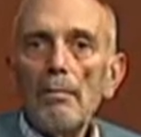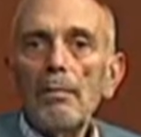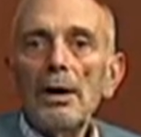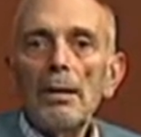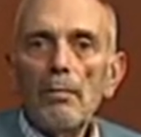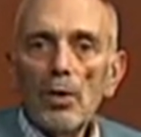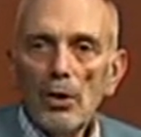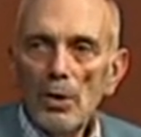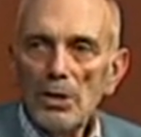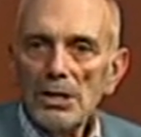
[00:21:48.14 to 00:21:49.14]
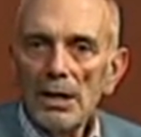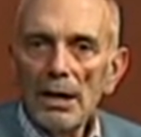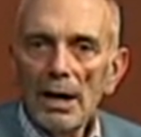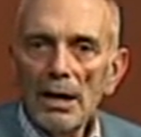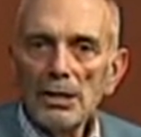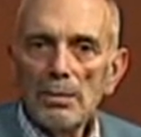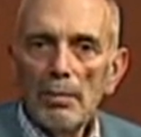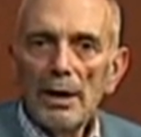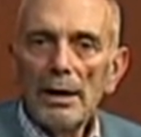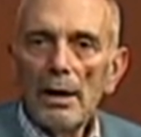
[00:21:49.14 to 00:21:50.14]
kept producing Hires,
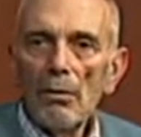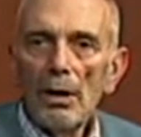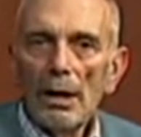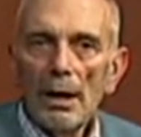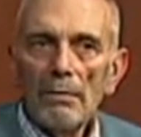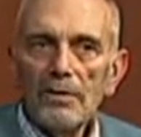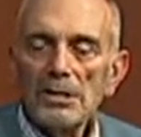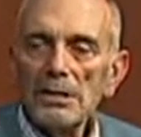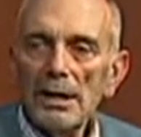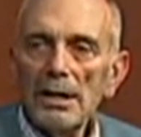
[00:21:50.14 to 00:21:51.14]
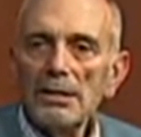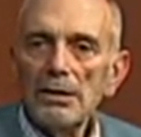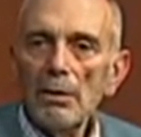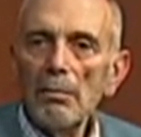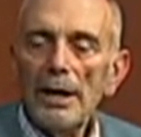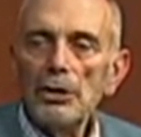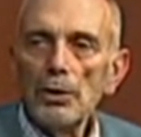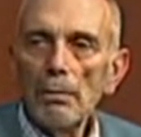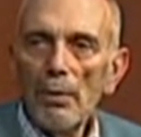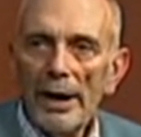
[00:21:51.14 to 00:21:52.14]
but they really emphasized their
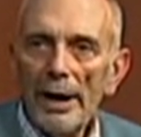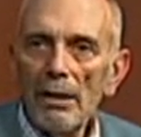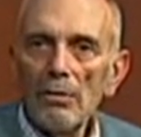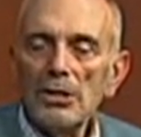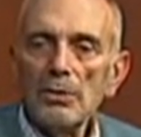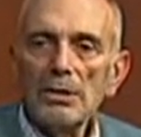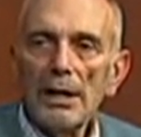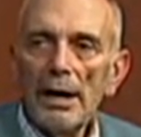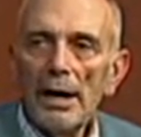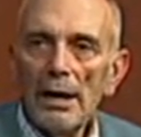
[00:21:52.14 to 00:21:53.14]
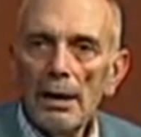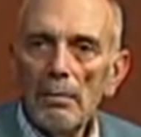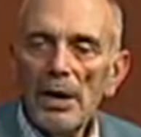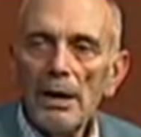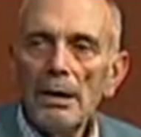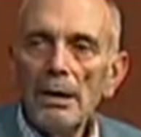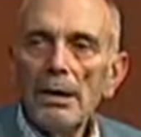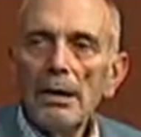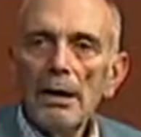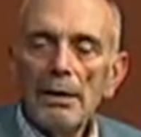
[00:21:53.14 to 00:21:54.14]
major brand, which was A&W, and